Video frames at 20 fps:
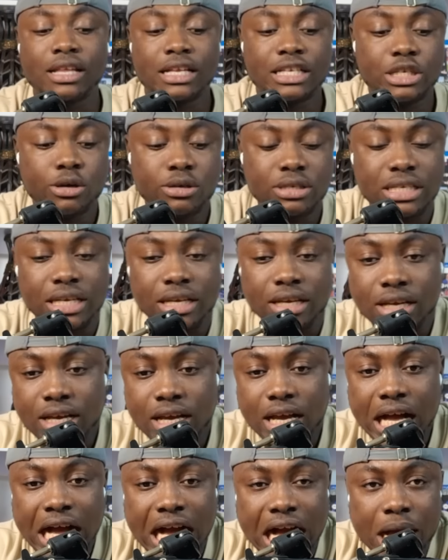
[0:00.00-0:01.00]
Chelsea,
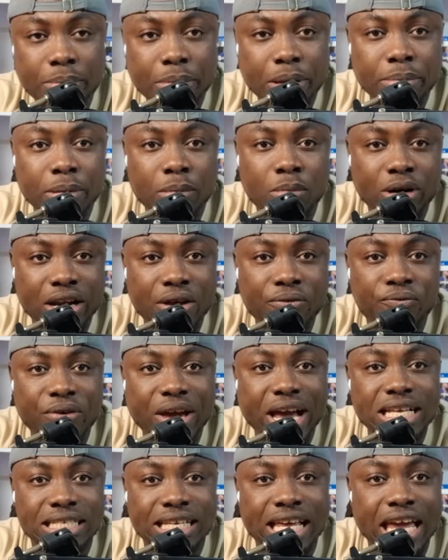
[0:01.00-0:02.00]
everybody in the
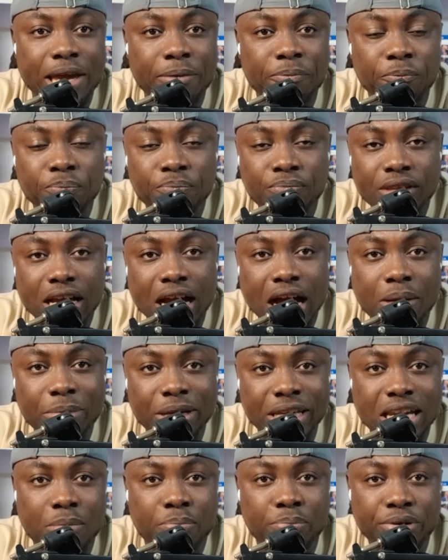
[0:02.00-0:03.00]
first game
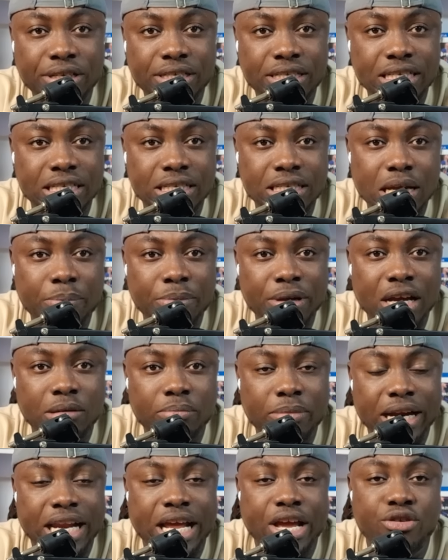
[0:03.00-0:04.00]
in the preseason
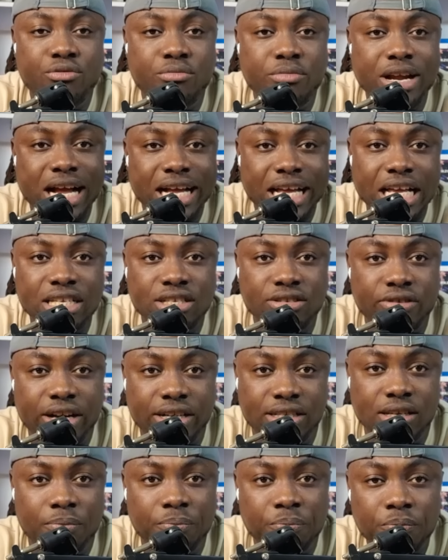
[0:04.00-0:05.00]
against
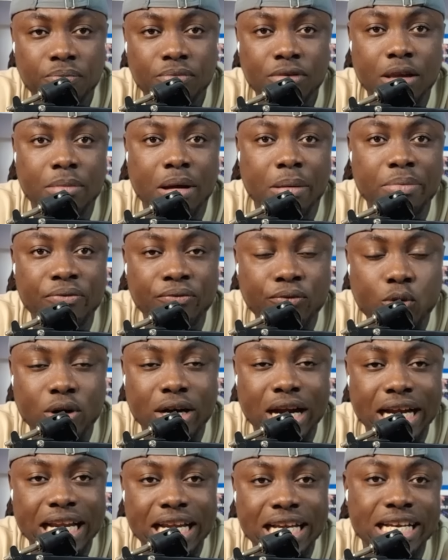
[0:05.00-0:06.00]
Wrexham. But before
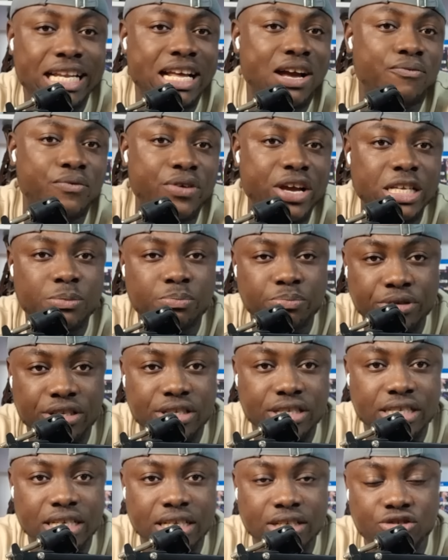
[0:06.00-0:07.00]
that, they did their first
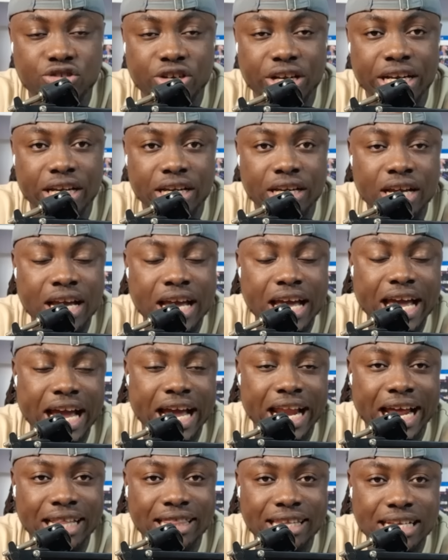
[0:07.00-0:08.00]
preseason training,
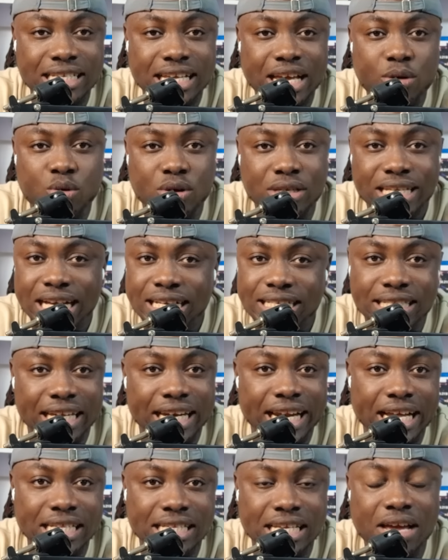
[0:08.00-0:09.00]
and I think that it was
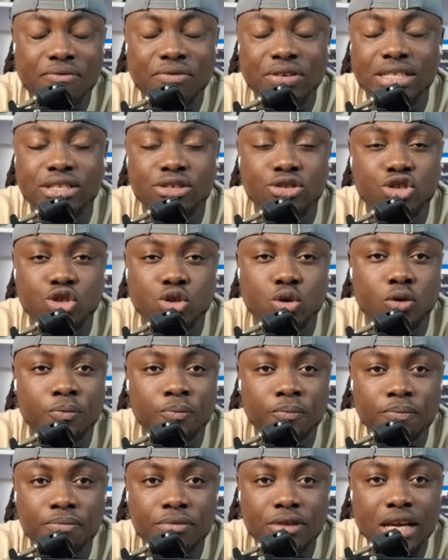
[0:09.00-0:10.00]
excellent. Everything showed
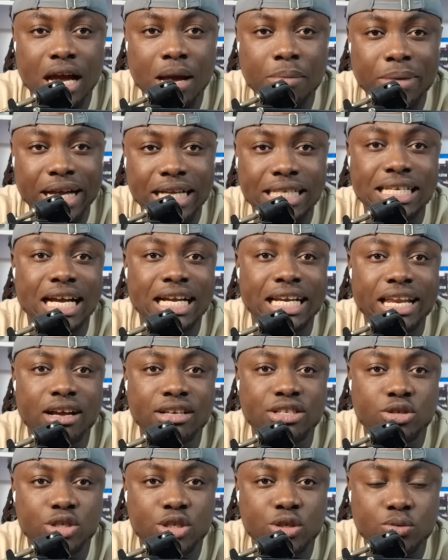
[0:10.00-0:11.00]
exactly how
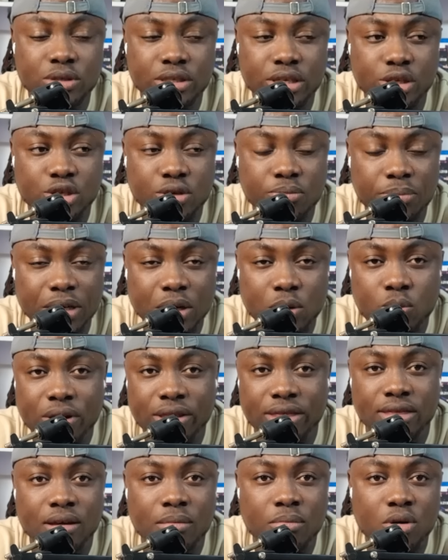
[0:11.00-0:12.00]
Chelsea wanted to play
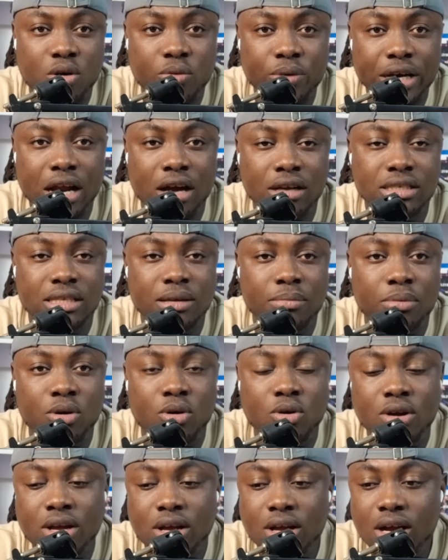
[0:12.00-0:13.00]
with the ball, without the
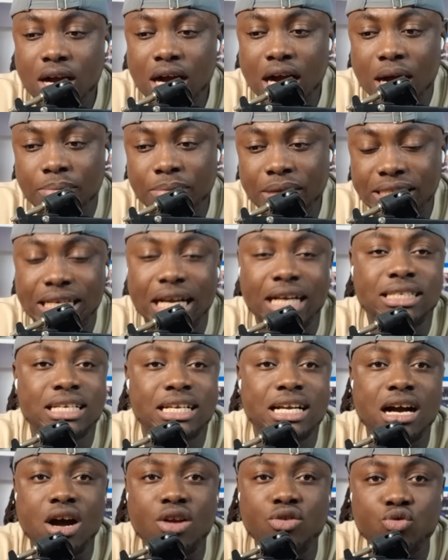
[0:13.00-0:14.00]
ball. The
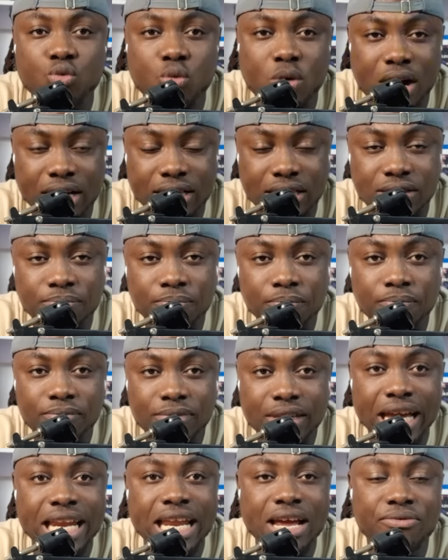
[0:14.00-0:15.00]
tactical nuance
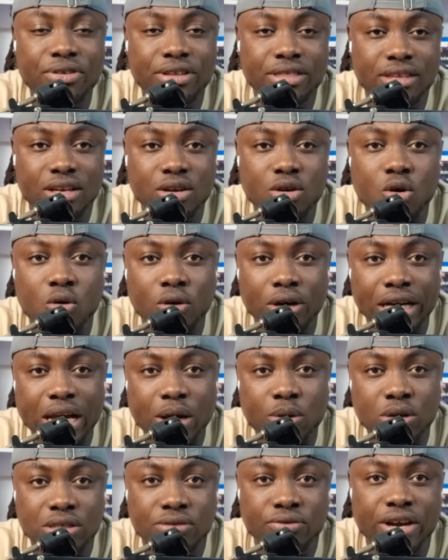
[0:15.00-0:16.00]
and everything on
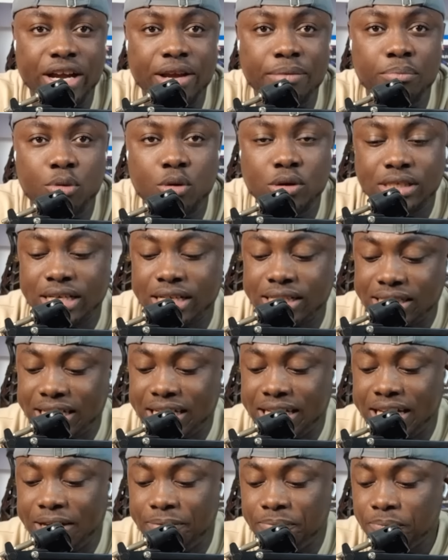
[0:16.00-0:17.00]
there was very important
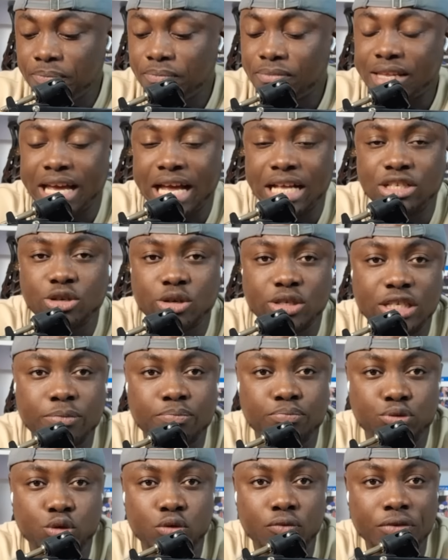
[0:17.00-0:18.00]
in there. And Chelsea
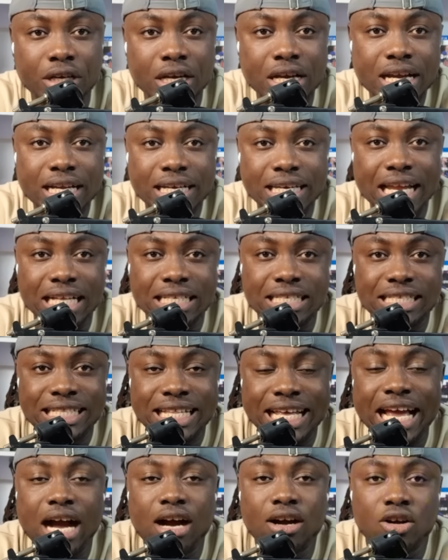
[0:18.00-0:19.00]
proved that
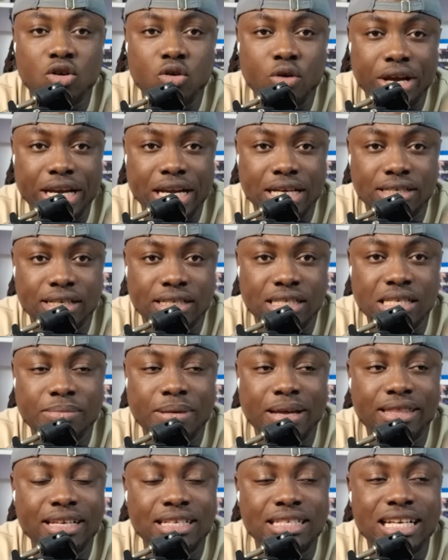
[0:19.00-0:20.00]
they are going as a team.
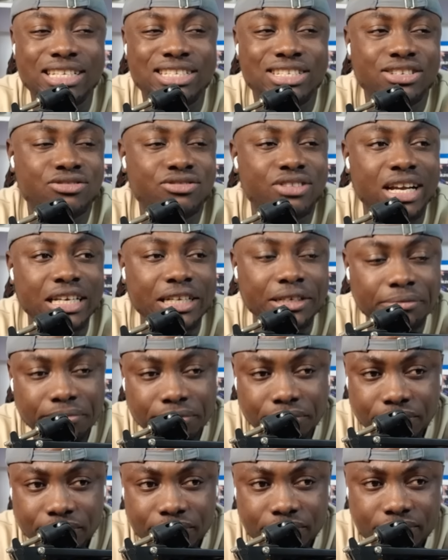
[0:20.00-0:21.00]
I think that generally,
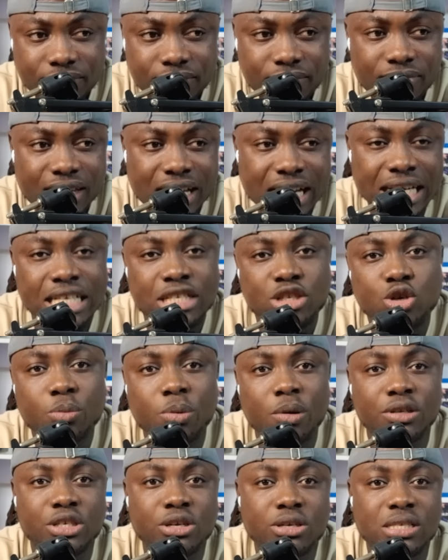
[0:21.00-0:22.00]
this group
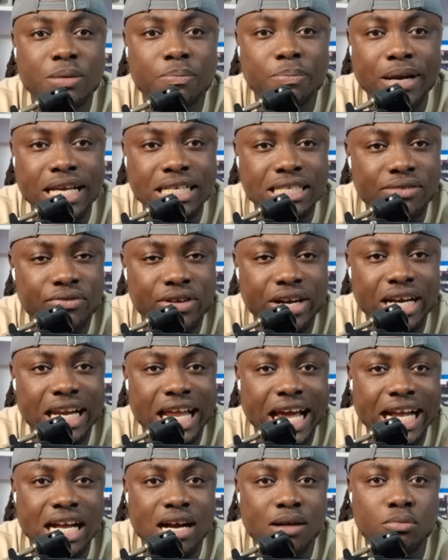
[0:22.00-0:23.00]
of Chelsea players are a very
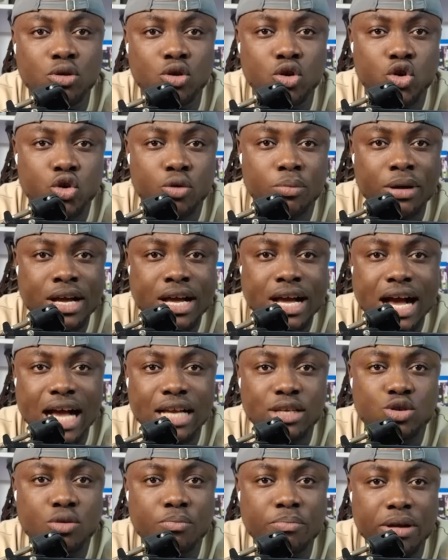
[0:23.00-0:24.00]
likable group
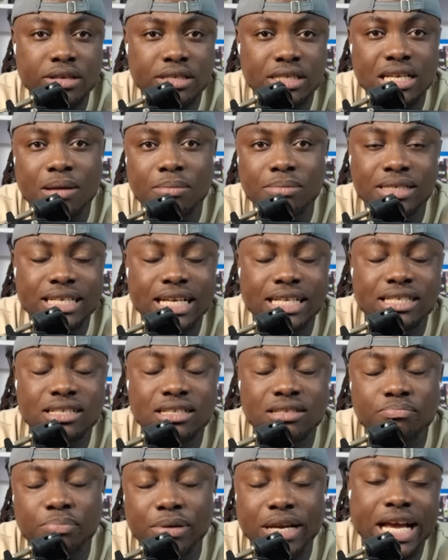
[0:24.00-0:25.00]
as compared to some
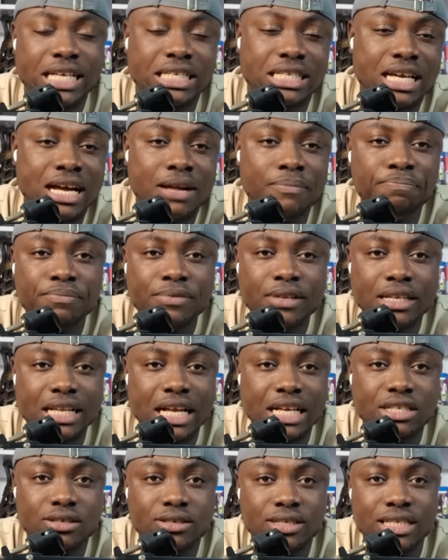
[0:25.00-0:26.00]
certain players that
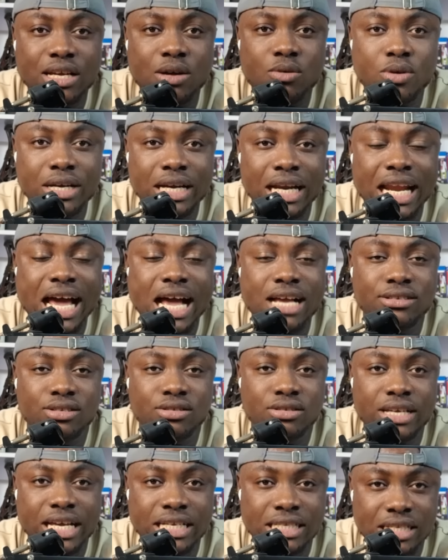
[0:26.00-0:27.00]
not Chelsea over in the last
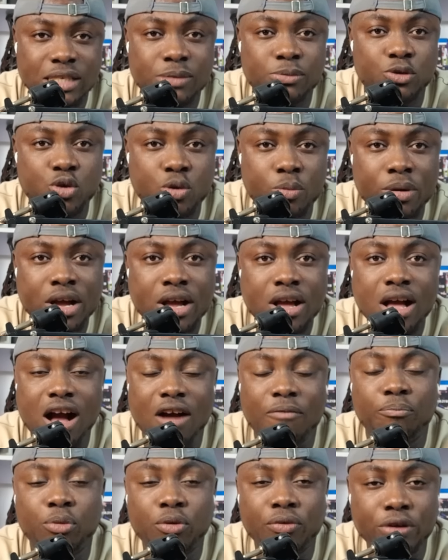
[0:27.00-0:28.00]
year. This group
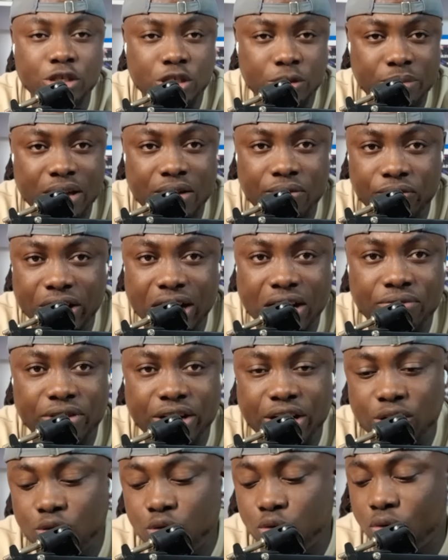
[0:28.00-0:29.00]
have proven to be a very,
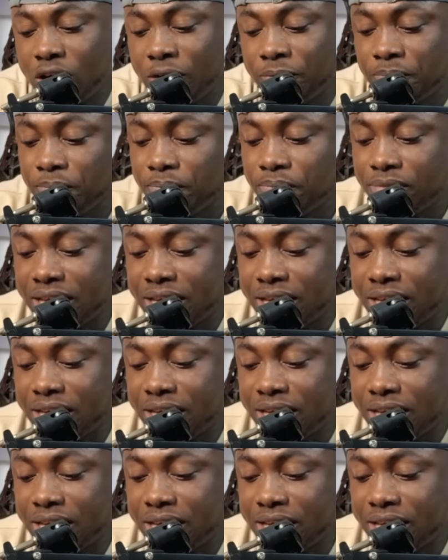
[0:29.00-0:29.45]
very good one.